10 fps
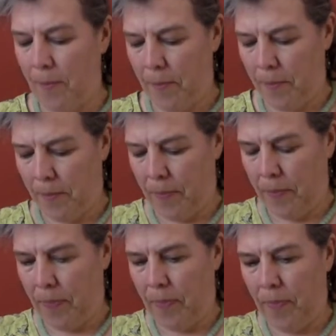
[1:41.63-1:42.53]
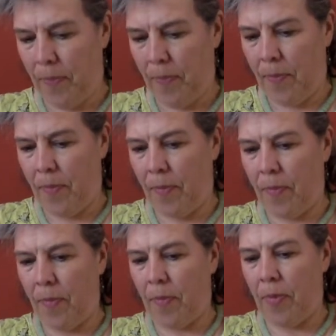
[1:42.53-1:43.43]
No one is speaking in this clip.